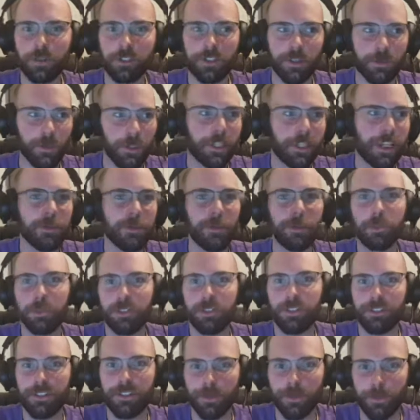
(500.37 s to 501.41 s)
someone came
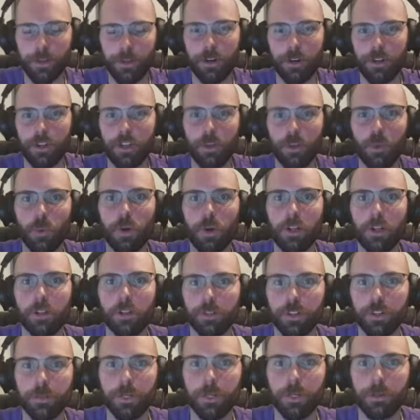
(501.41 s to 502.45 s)
up with a seminar and you want to
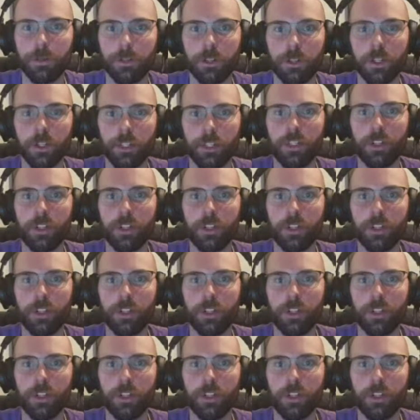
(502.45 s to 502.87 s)
learn about,